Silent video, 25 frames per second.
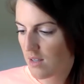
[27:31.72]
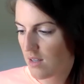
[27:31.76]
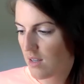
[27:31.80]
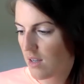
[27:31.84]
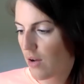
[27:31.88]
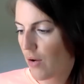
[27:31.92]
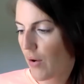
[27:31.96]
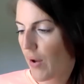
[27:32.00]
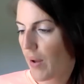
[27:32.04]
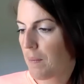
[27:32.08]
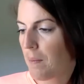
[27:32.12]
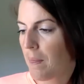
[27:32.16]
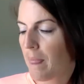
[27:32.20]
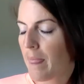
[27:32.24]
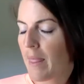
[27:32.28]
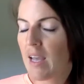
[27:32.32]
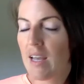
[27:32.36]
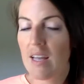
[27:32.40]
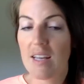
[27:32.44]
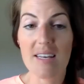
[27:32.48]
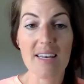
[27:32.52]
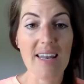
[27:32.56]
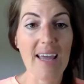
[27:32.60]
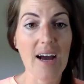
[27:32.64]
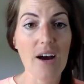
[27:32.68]
Okay,
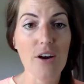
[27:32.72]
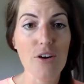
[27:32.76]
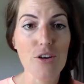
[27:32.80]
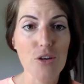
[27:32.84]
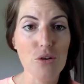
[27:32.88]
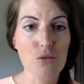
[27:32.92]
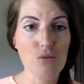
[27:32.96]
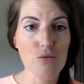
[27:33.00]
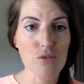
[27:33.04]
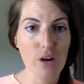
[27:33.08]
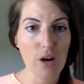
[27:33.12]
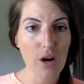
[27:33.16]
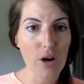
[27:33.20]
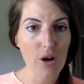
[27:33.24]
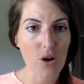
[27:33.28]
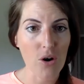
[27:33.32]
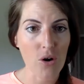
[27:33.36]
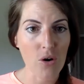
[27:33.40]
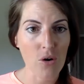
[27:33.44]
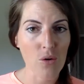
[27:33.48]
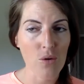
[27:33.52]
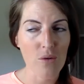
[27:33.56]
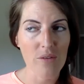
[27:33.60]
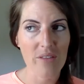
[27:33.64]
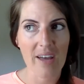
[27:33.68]
now you
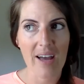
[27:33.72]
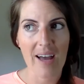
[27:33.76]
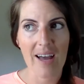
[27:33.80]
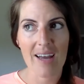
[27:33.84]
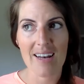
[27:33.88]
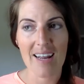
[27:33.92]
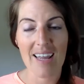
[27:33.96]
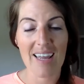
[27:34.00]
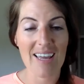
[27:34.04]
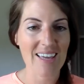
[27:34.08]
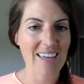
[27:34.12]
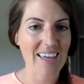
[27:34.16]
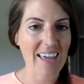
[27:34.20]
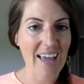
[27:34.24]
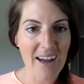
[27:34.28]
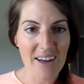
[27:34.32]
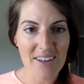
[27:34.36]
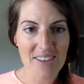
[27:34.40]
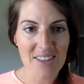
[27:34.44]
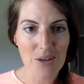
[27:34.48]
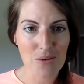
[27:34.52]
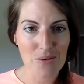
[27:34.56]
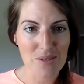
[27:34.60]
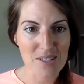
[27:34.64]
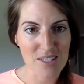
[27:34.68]
know that Aunt
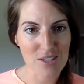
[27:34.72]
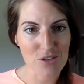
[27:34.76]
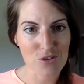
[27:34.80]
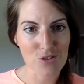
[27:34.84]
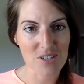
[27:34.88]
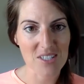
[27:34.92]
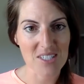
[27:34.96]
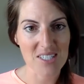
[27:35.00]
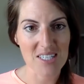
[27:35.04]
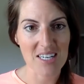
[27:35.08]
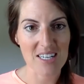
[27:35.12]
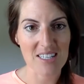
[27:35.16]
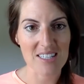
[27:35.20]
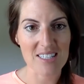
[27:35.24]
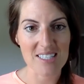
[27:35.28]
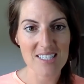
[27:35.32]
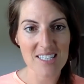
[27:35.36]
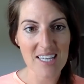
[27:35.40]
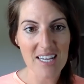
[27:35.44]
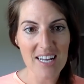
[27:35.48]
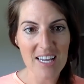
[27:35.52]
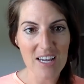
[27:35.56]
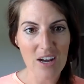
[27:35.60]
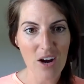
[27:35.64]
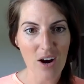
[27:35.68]
Kathy was interested in the
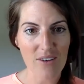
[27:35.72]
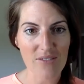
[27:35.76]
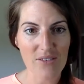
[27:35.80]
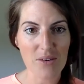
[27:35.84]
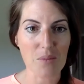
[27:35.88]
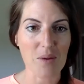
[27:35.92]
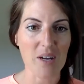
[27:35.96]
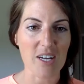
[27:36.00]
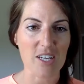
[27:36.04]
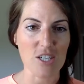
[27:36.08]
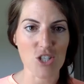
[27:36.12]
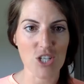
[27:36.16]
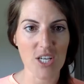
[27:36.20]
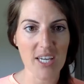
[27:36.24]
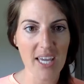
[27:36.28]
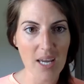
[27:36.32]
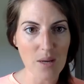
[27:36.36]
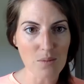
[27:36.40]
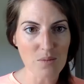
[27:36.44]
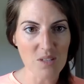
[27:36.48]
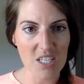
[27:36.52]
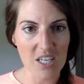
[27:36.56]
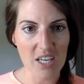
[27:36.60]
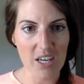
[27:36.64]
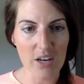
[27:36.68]
skinny coffee because she came
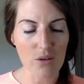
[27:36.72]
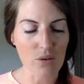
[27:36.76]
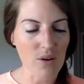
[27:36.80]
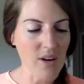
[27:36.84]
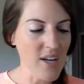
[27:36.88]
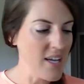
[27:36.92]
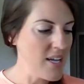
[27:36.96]
to you.